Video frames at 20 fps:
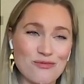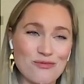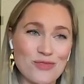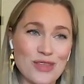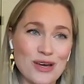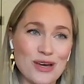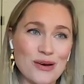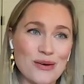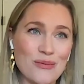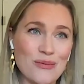
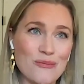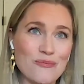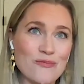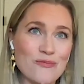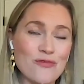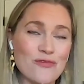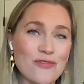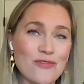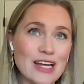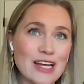the
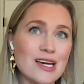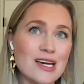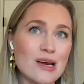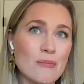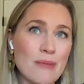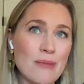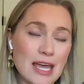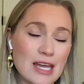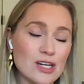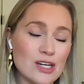finding a
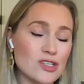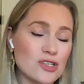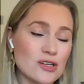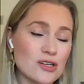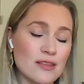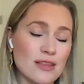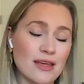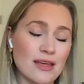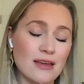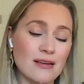
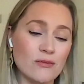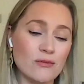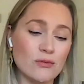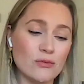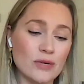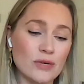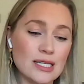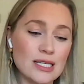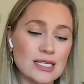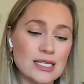manager that
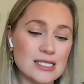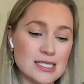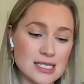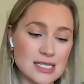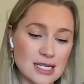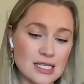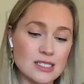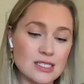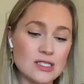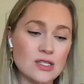really
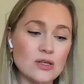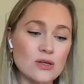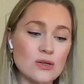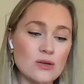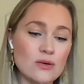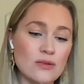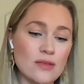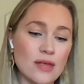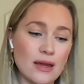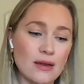sees
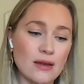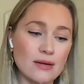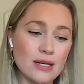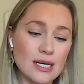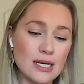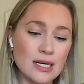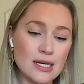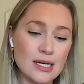you, that